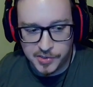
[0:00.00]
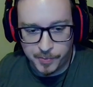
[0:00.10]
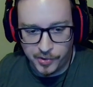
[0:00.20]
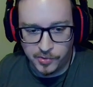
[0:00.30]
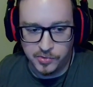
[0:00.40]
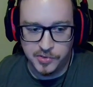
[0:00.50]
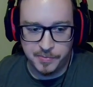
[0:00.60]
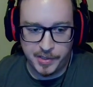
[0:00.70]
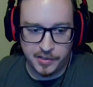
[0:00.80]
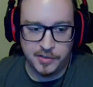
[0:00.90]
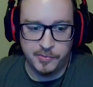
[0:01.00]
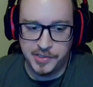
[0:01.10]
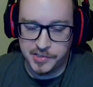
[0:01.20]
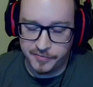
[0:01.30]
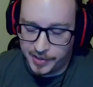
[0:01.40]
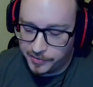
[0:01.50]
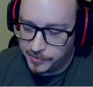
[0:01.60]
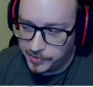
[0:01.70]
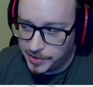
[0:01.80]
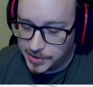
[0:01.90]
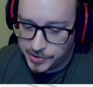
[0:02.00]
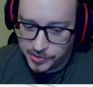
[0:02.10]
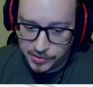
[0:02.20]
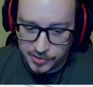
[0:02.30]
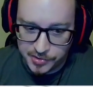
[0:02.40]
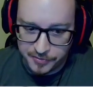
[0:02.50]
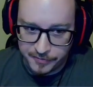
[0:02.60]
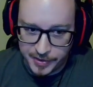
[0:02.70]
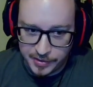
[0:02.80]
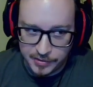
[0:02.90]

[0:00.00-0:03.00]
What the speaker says: Pretty cool to make it all the way to the final 3 in such a large event.